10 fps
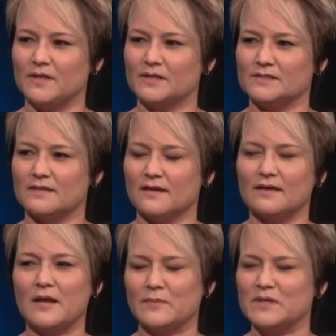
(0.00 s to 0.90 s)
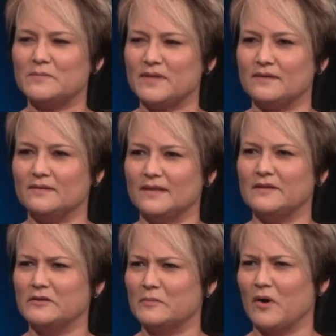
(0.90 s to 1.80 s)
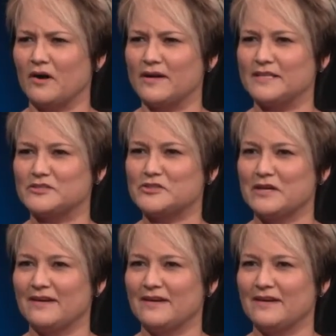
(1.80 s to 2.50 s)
because I thought I'm going to be legal bar age.